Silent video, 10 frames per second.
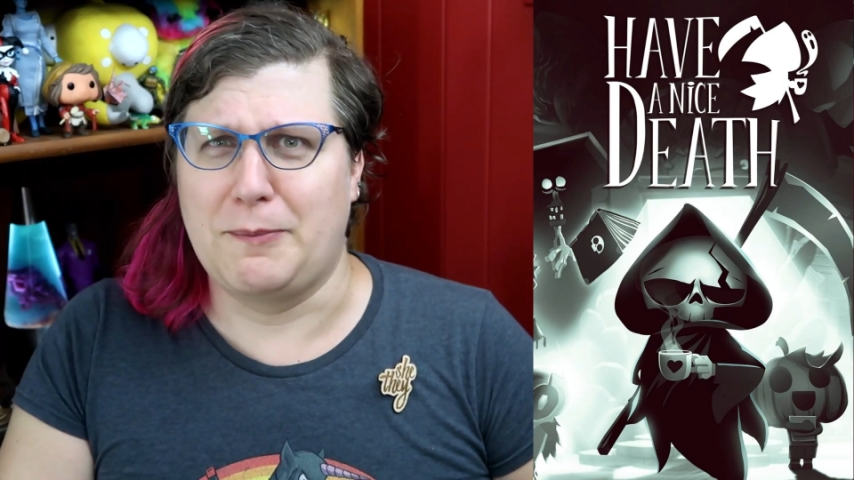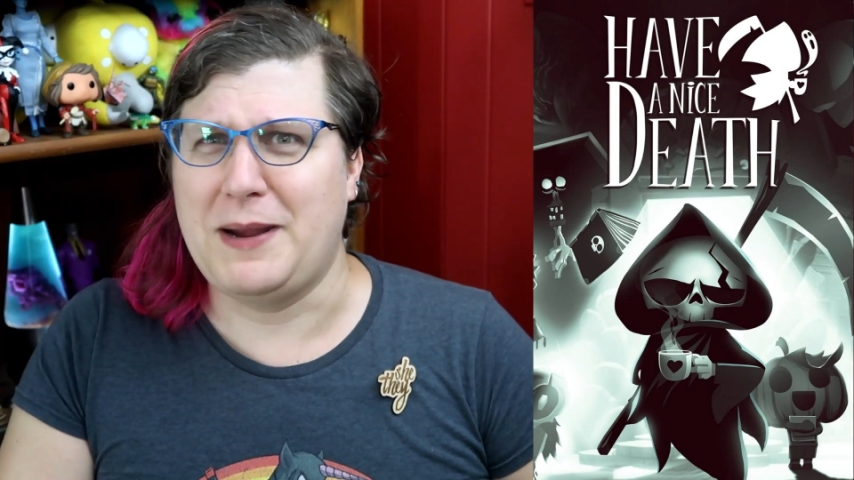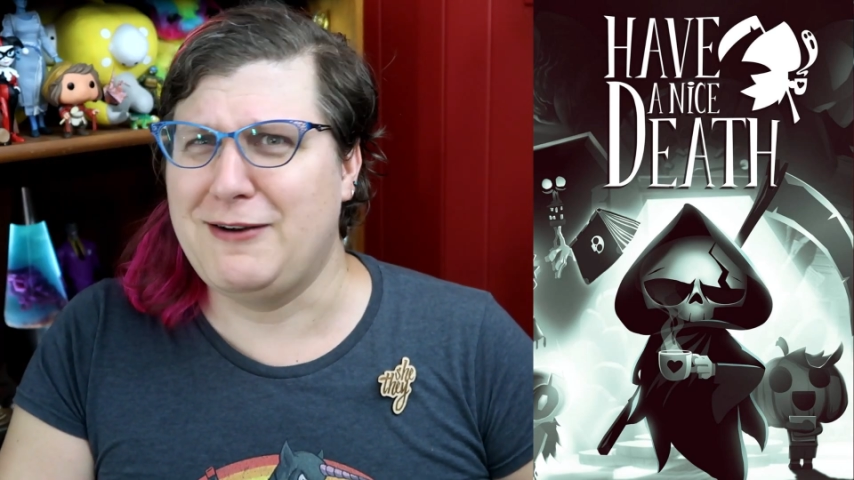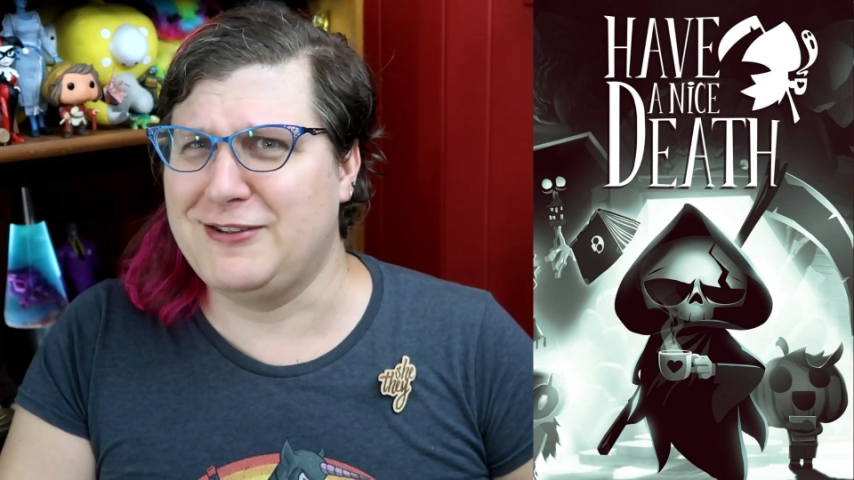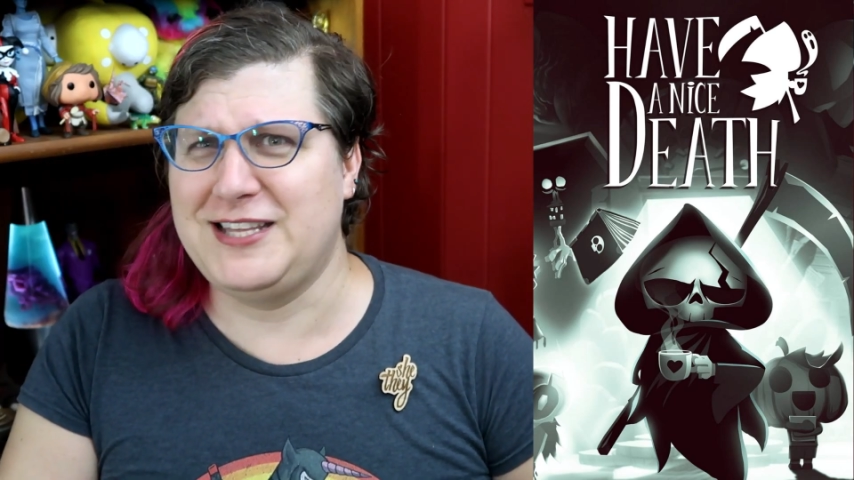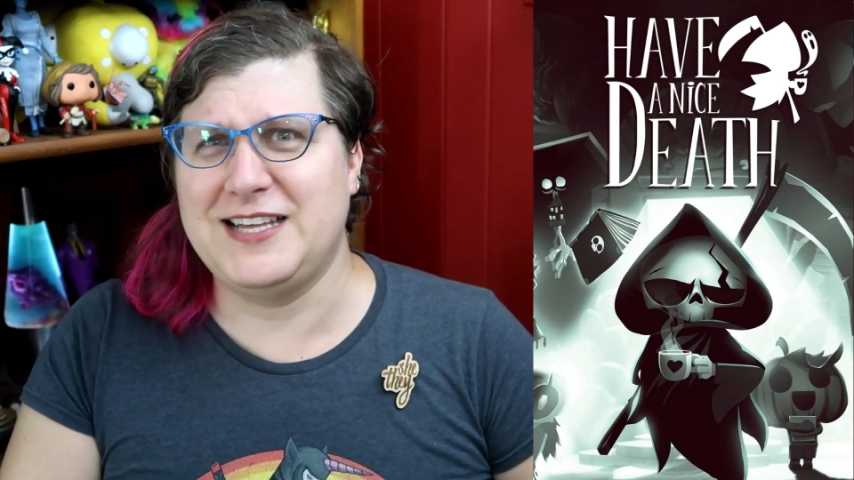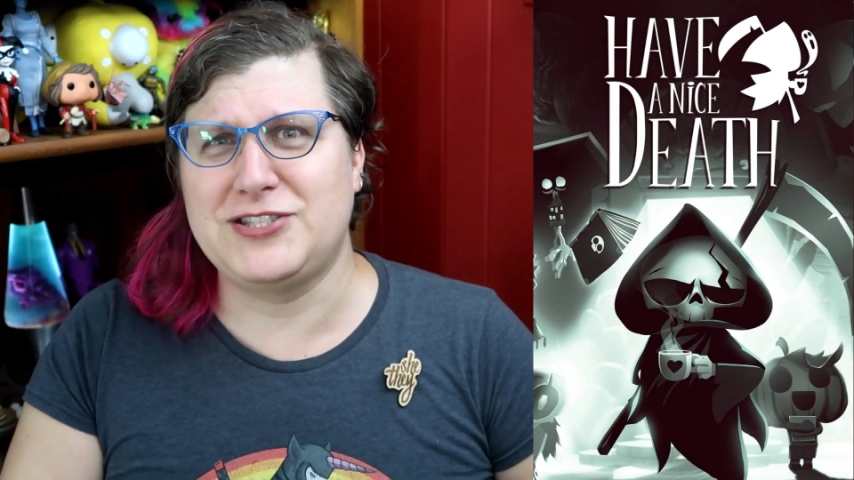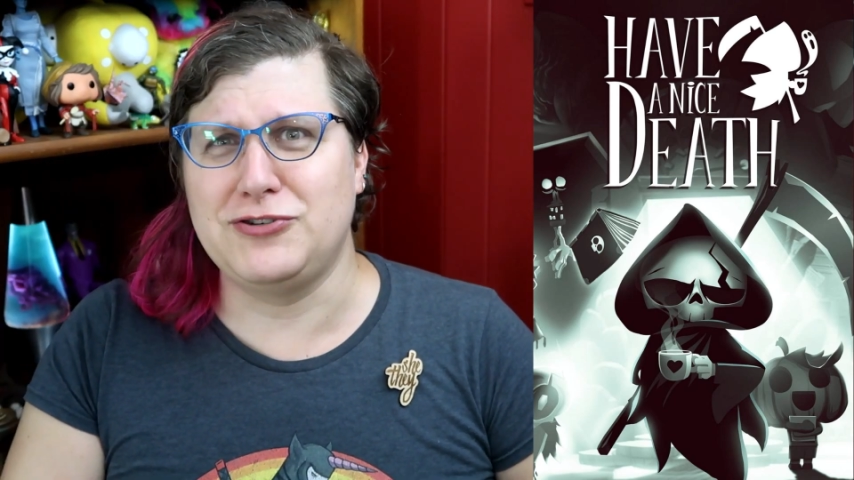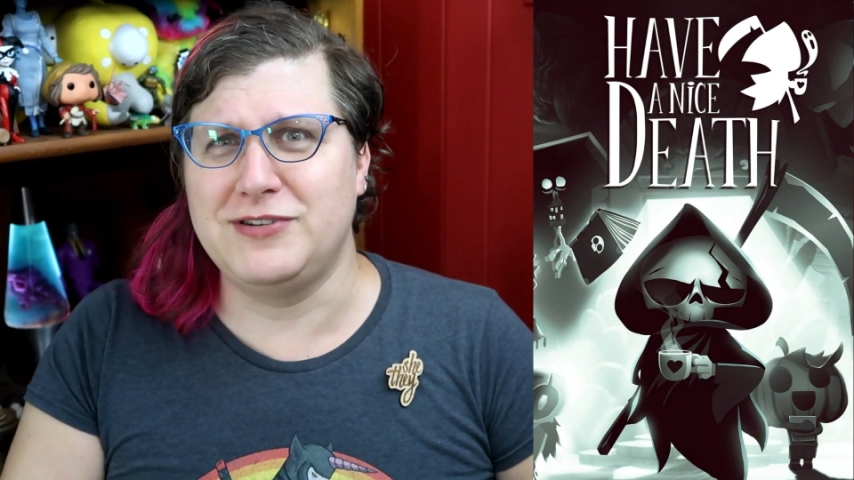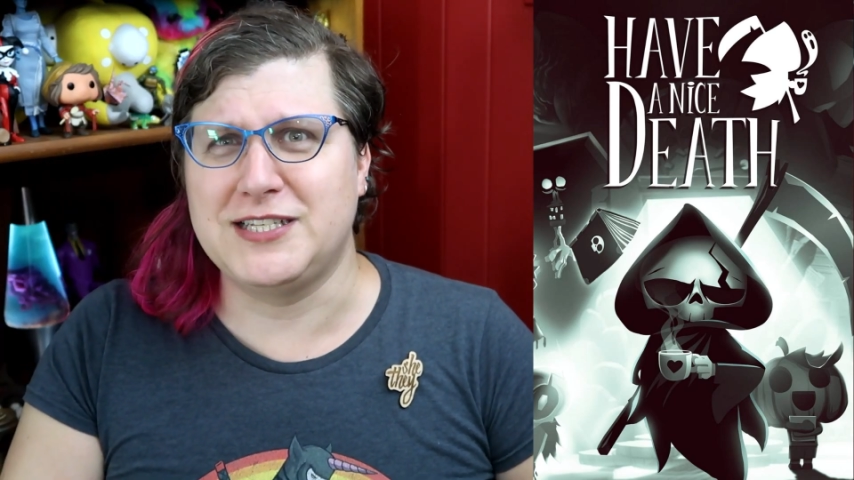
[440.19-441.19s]
Apparently
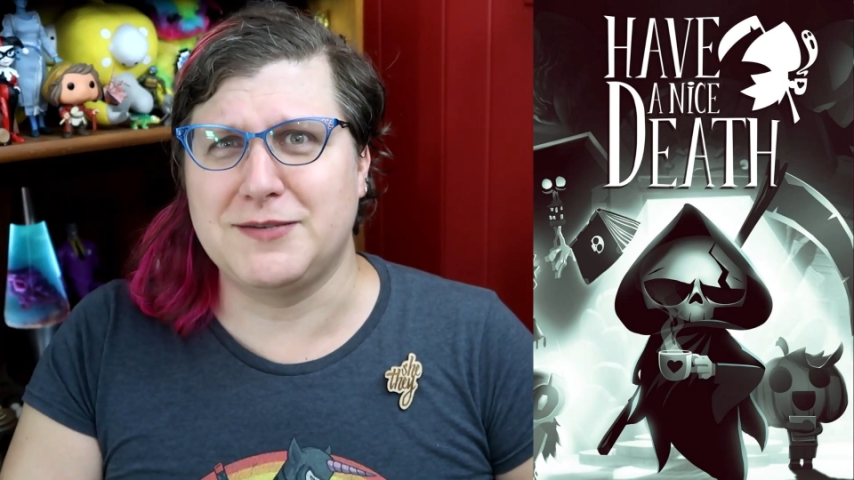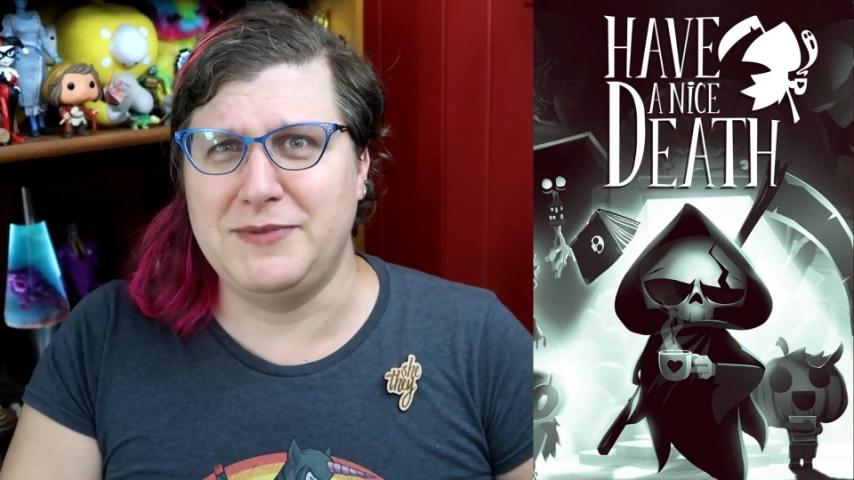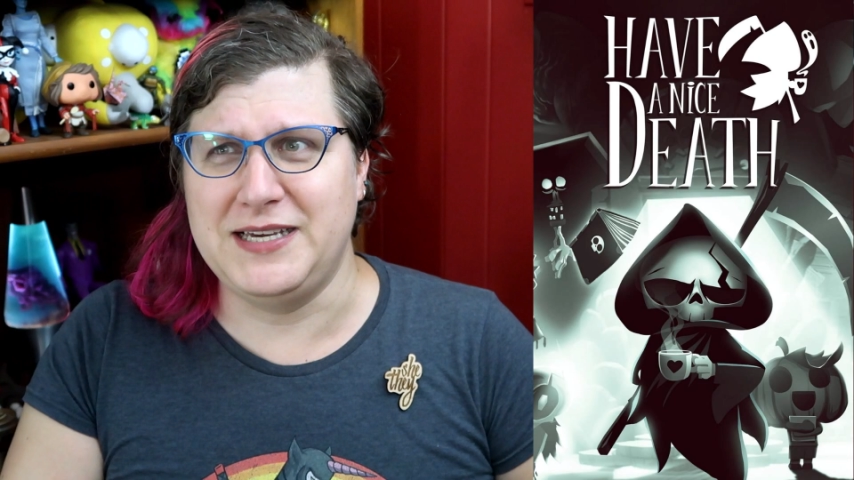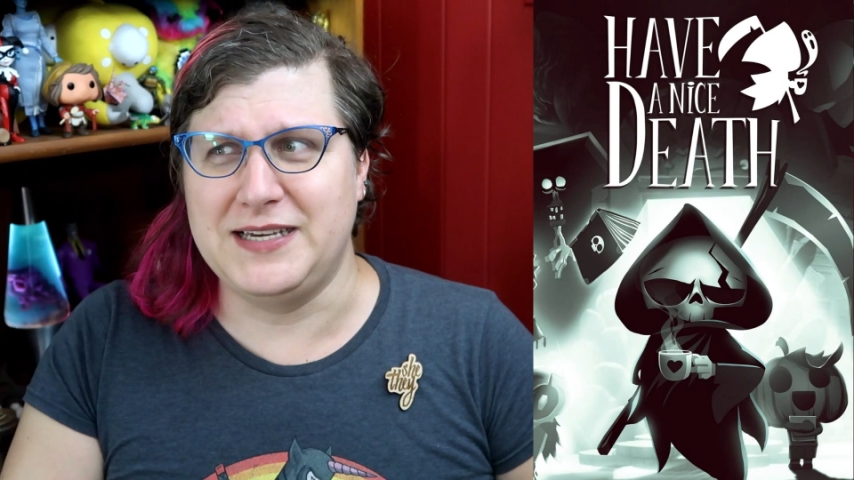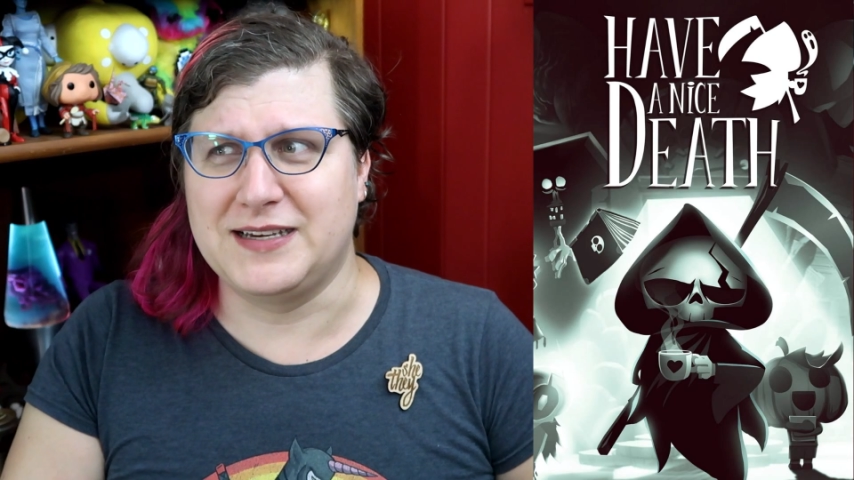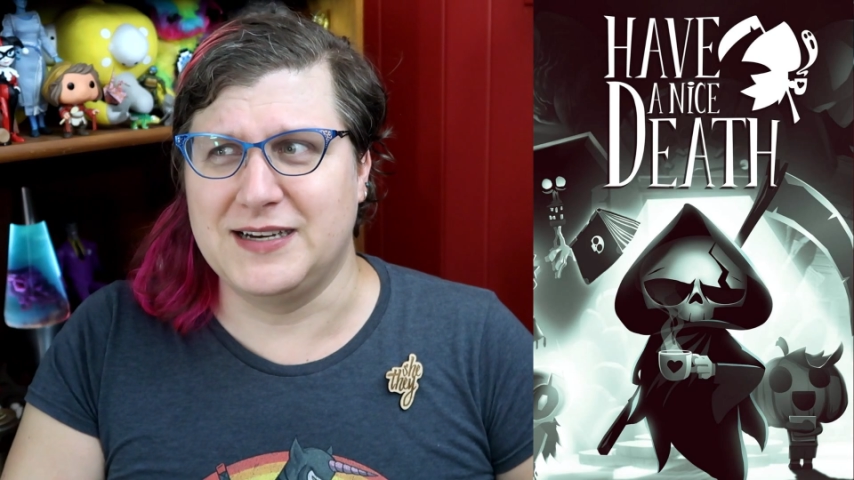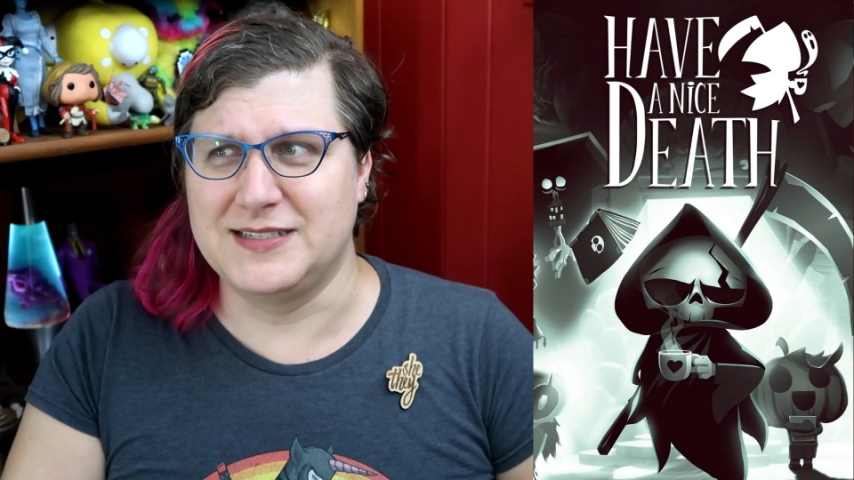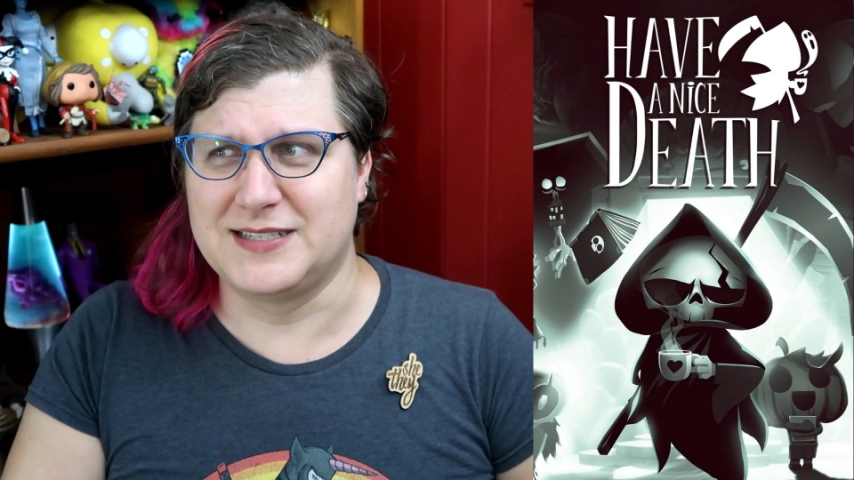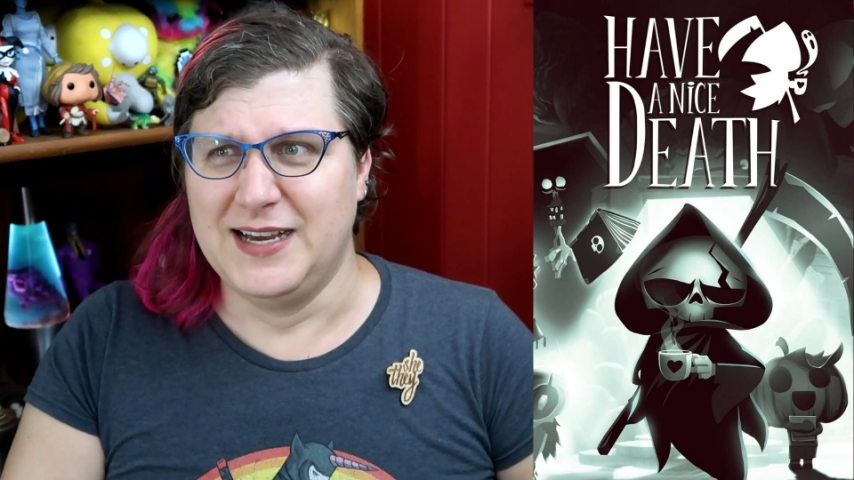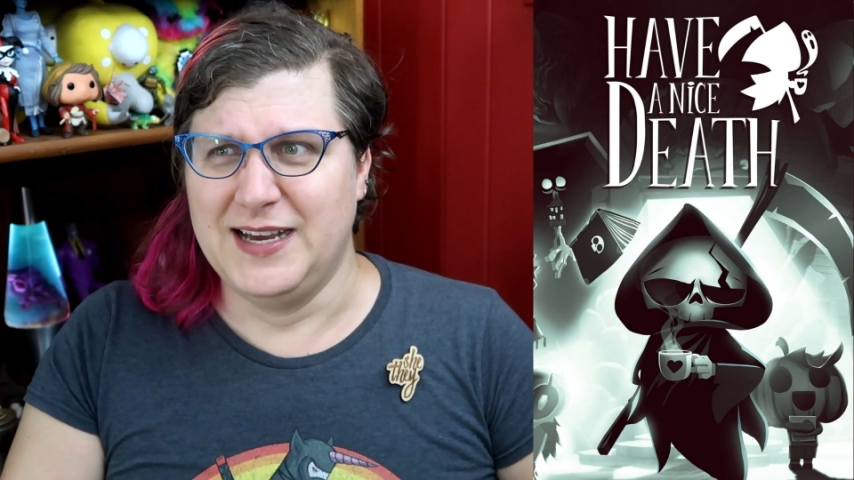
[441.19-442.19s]
that's unique to me, because